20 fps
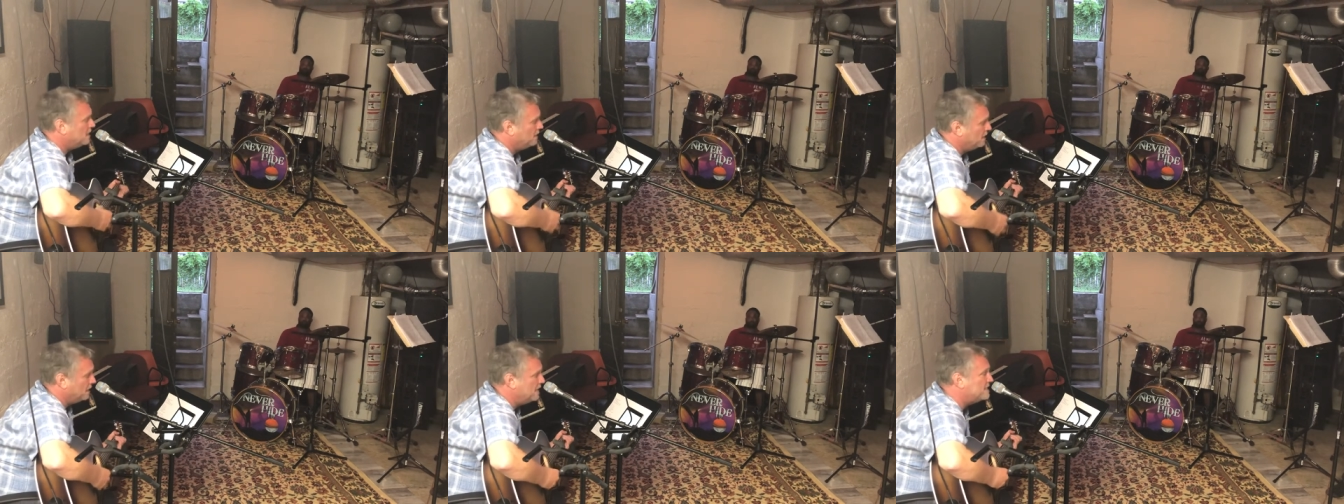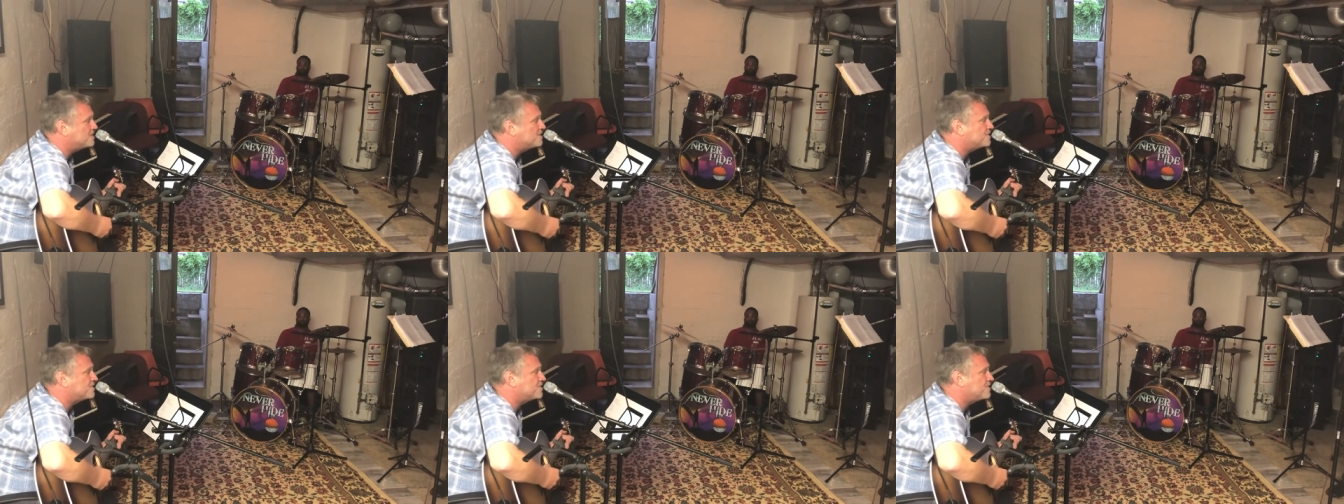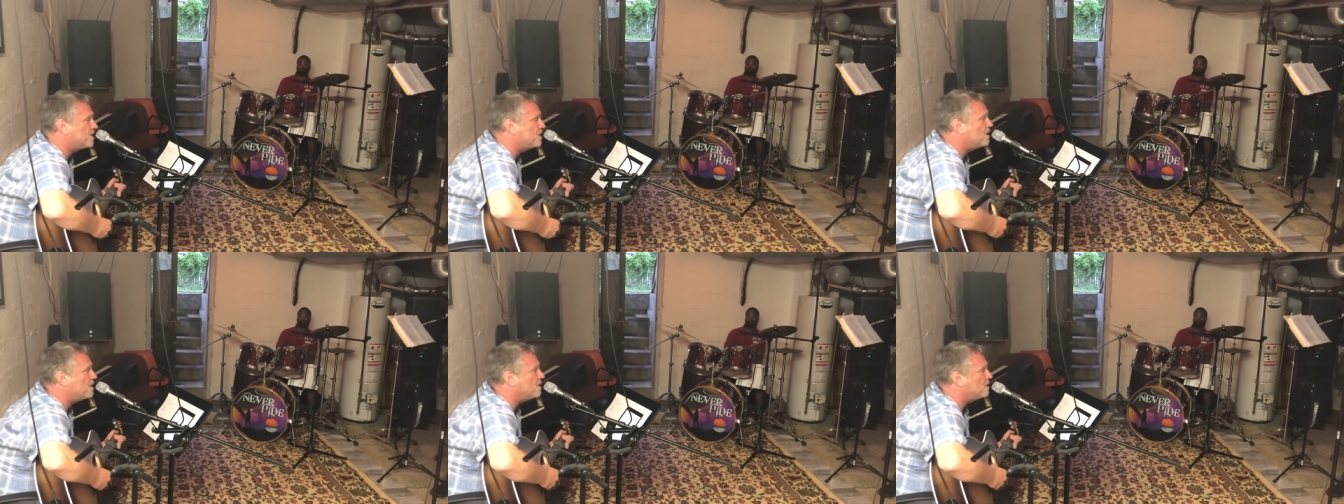Let's
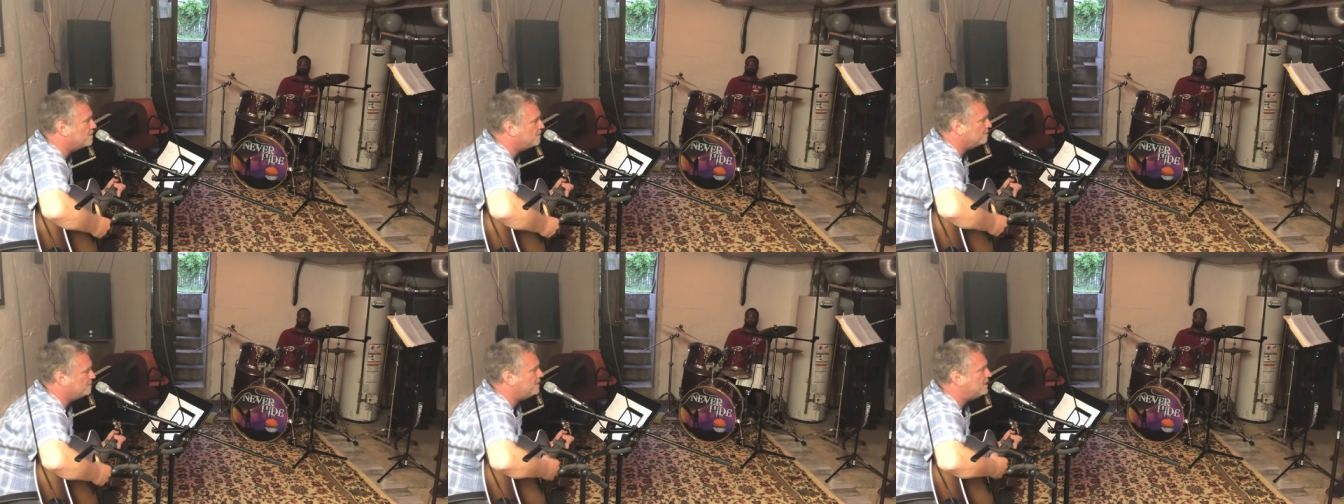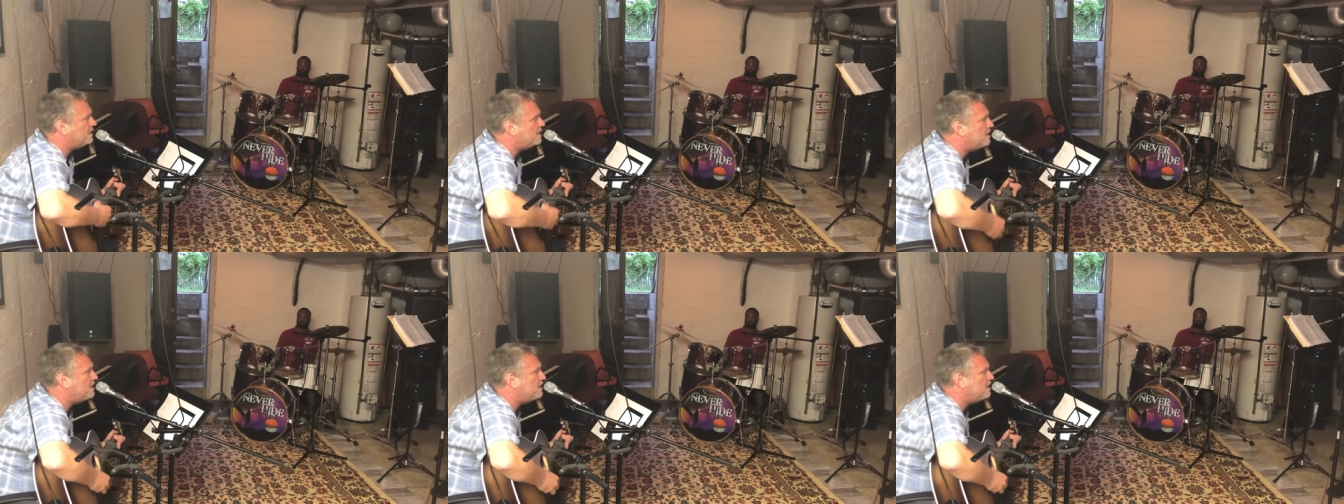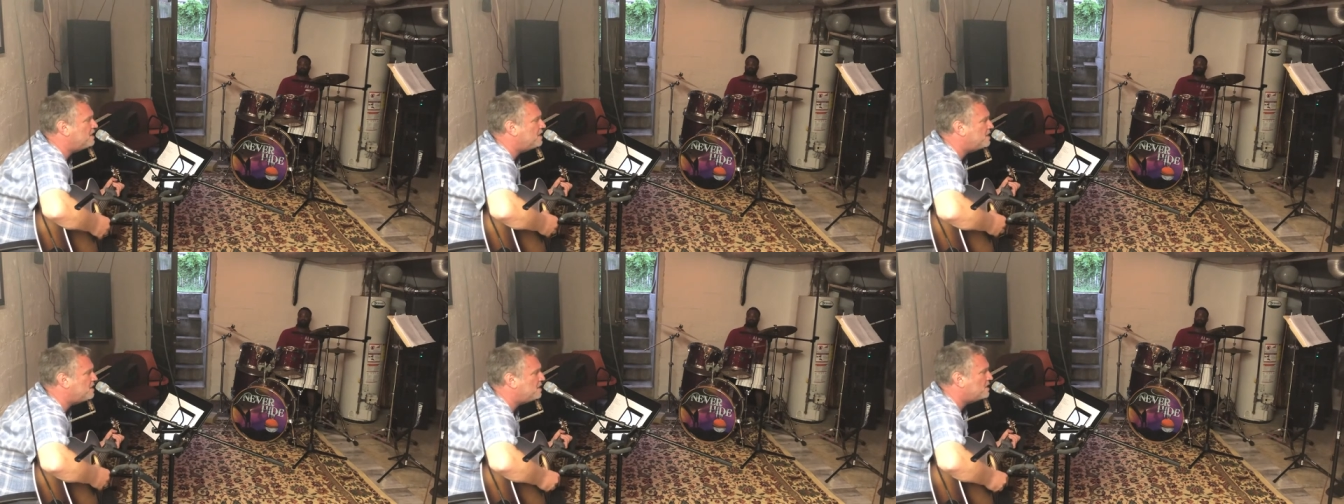talk of
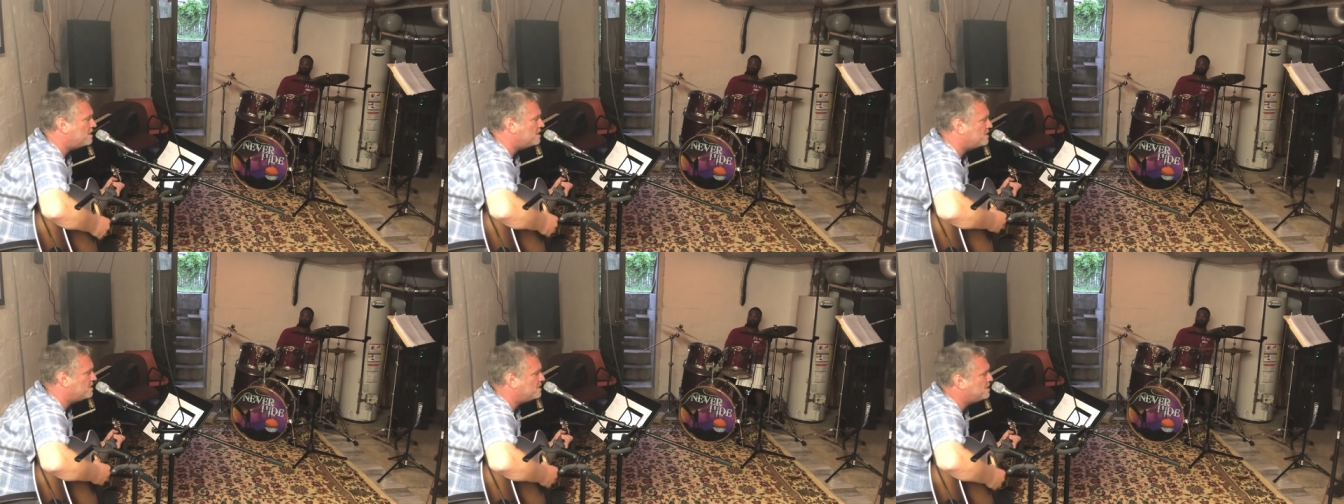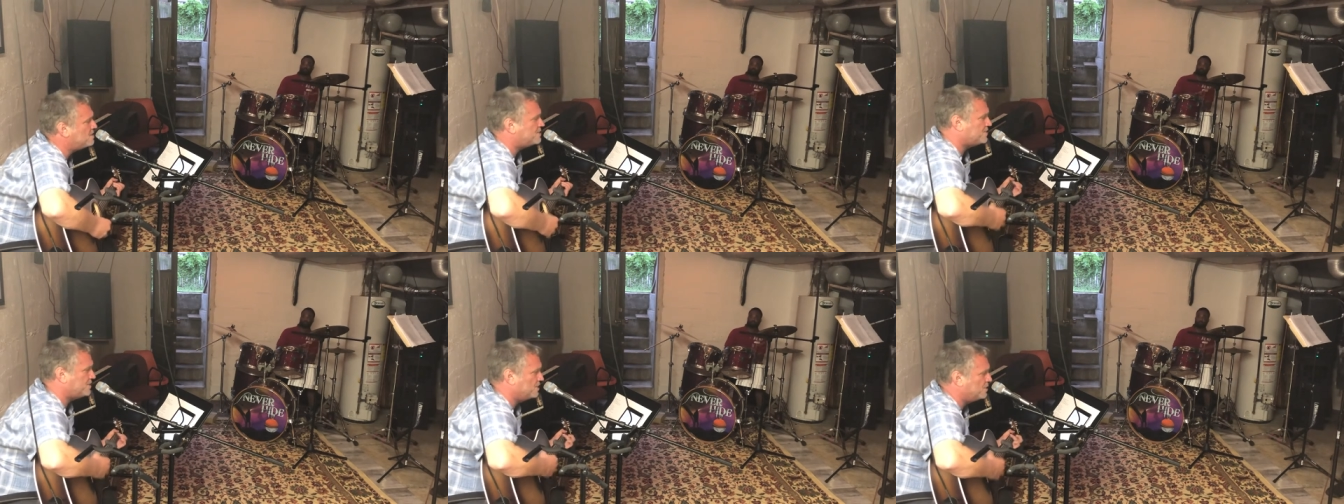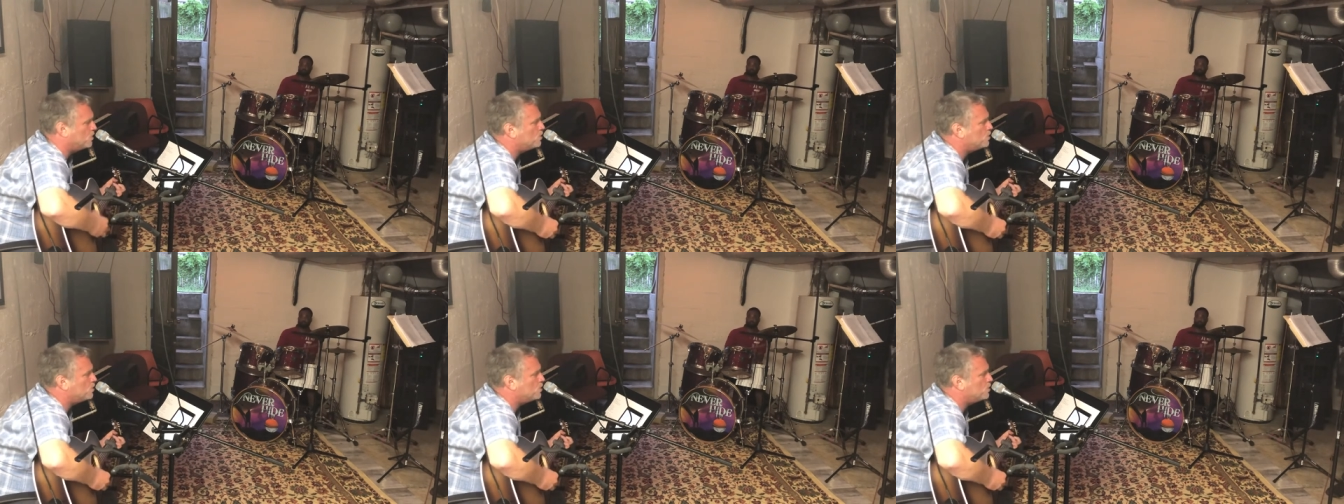peace and